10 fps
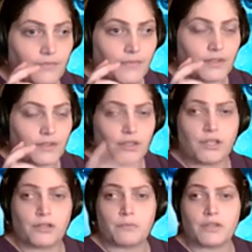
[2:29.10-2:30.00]
You
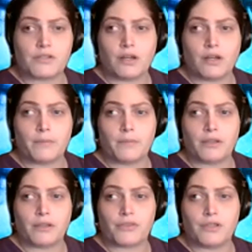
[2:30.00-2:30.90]
hear me talk about
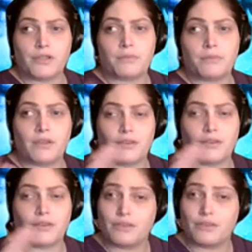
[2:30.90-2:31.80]
a thump, and
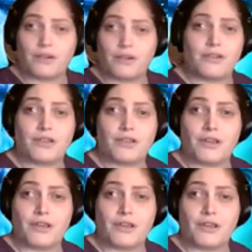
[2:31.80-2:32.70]
then there you
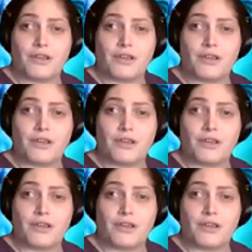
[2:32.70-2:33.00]
go. Patrick